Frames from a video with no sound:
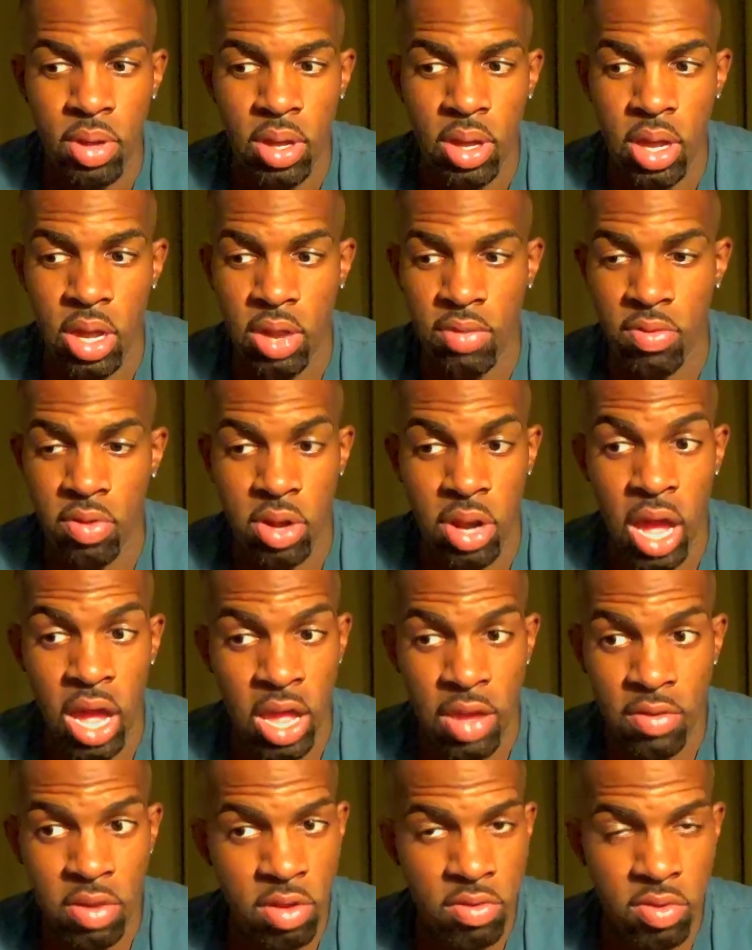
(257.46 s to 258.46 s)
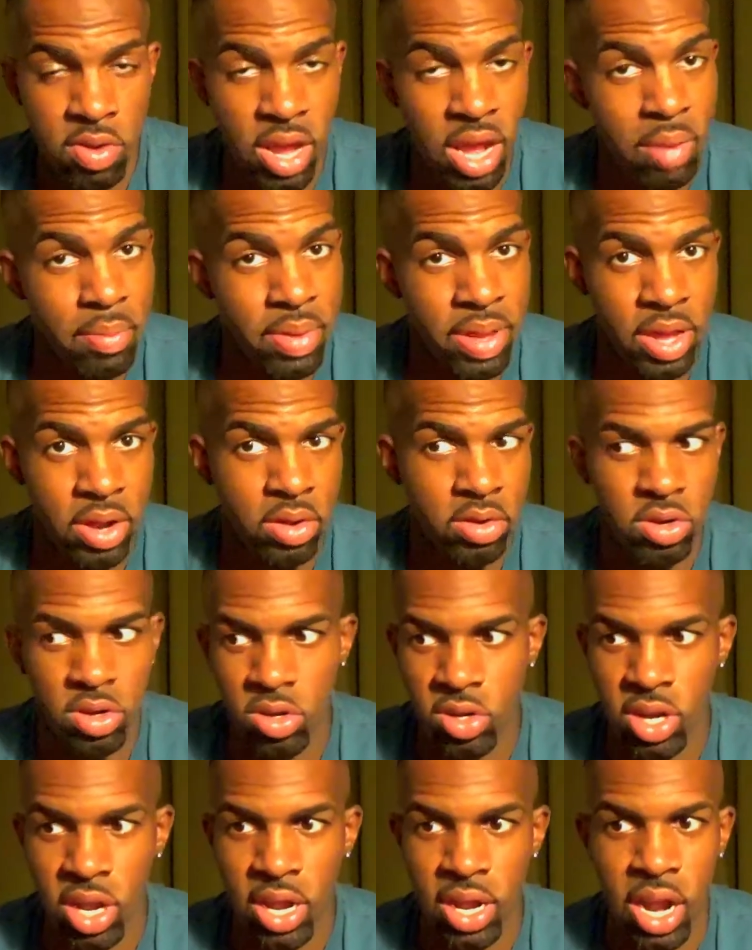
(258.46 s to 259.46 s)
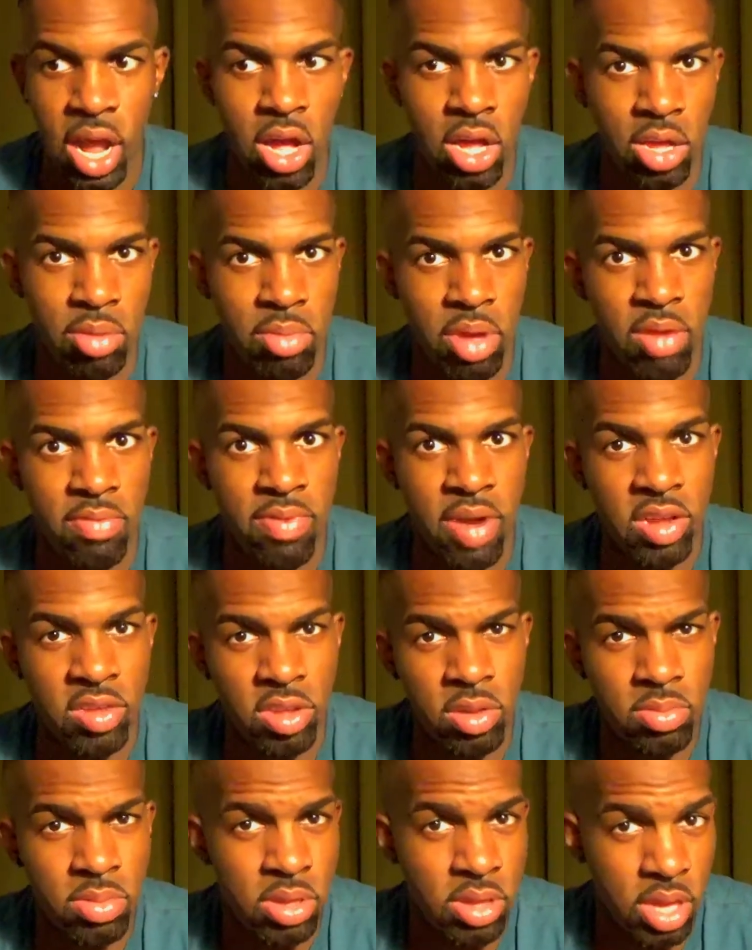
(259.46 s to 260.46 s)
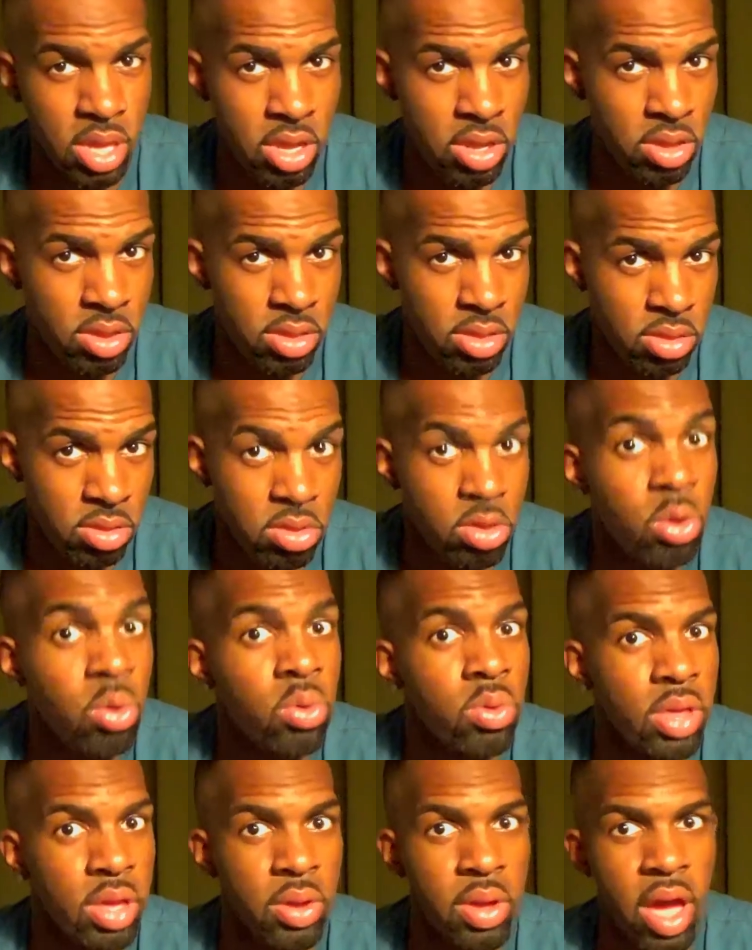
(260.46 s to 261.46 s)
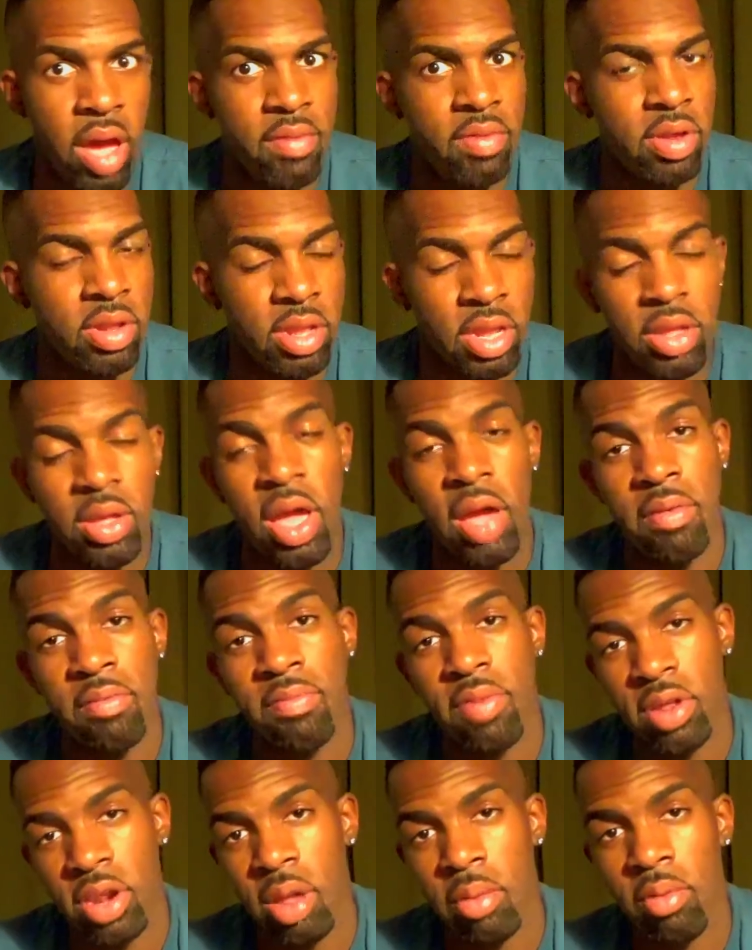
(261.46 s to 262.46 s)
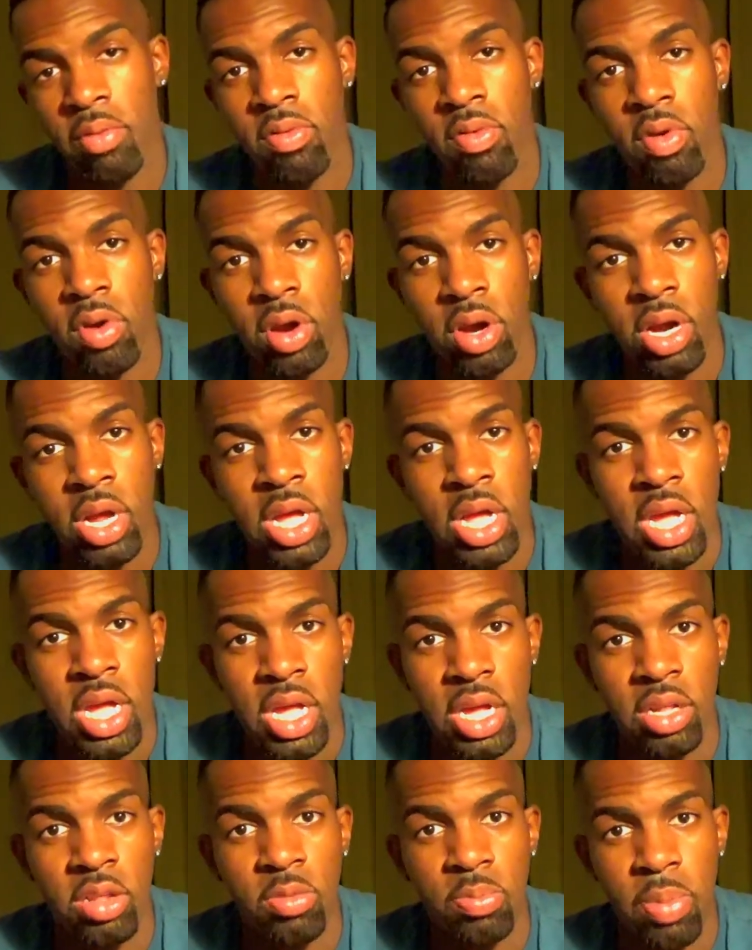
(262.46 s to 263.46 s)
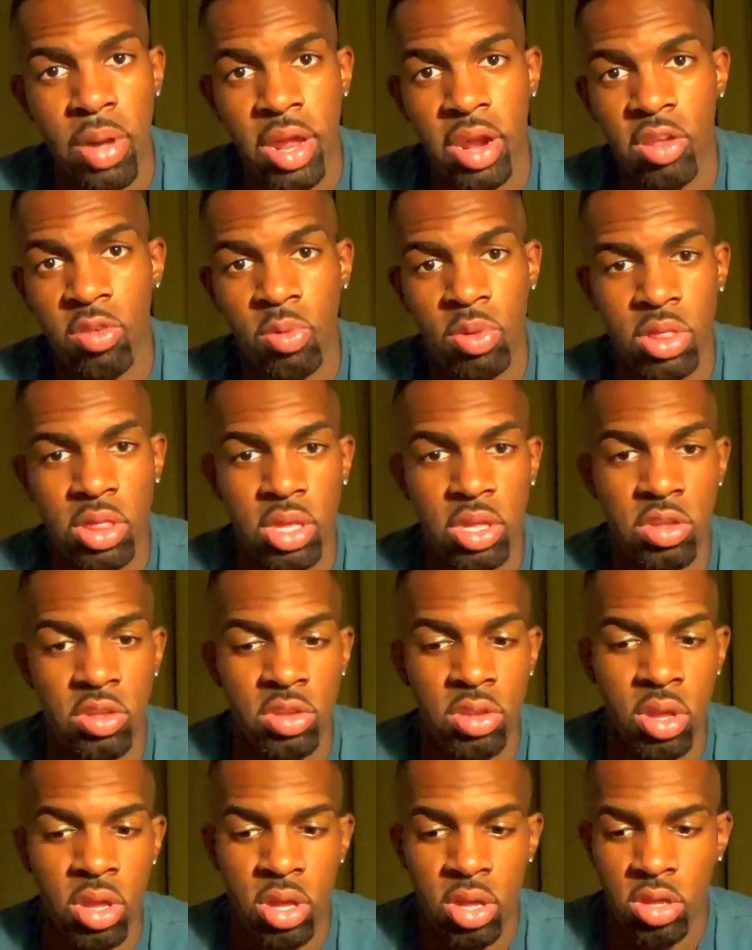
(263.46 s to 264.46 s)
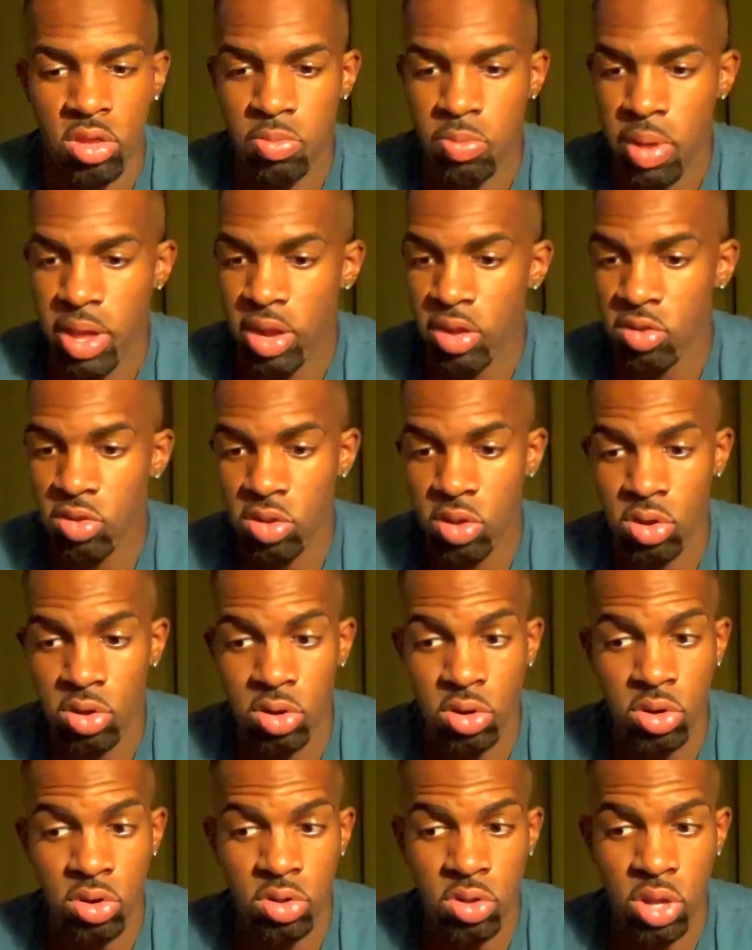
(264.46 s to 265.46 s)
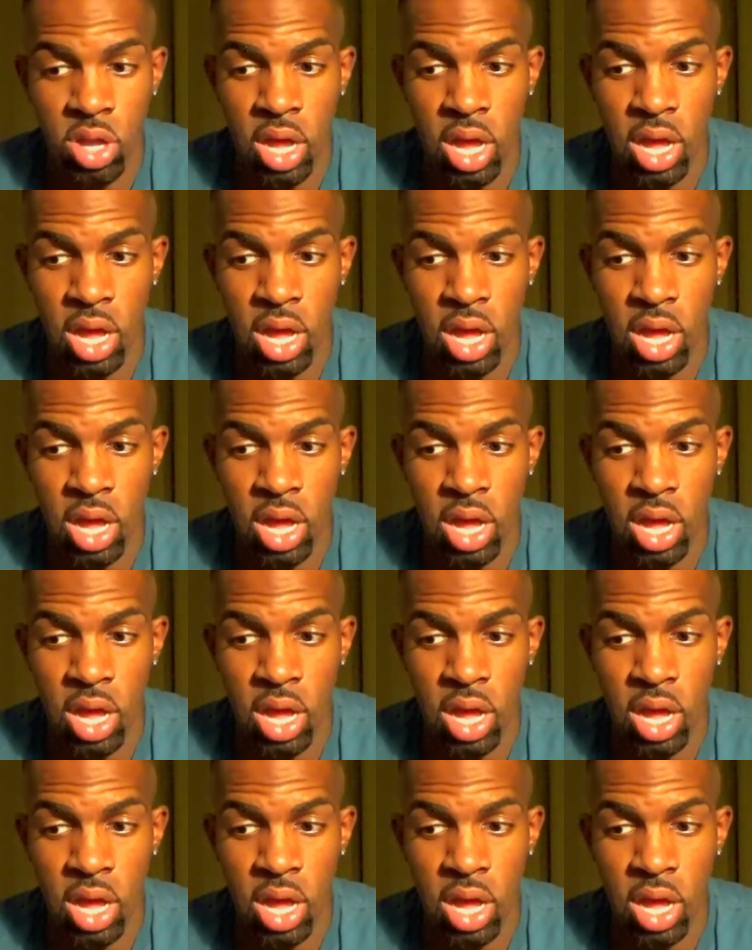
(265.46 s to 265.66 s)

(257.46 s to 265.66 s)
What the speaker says: And if you're not a beginner, just check it out. You may find something that new that you haven't found out before in Spanish with these Spanish learners